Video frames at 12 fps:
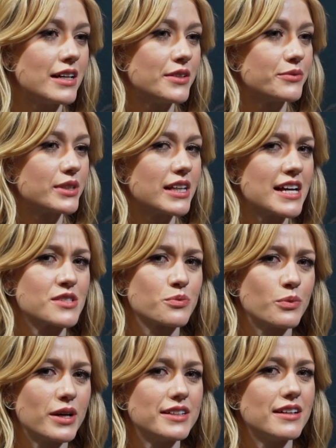and realize
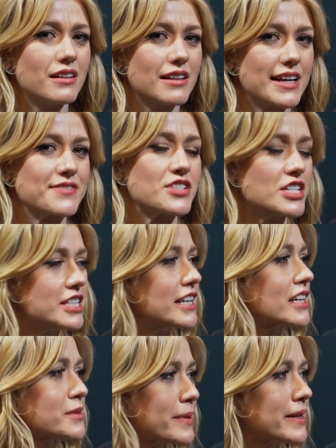what a life-changing
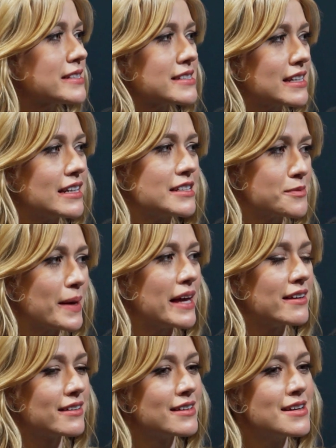experience it has
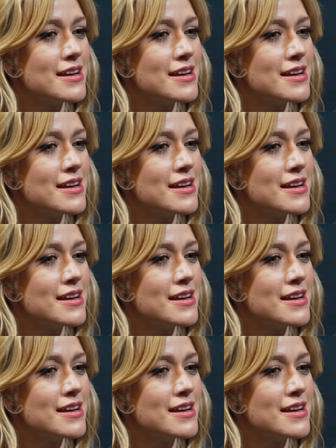been.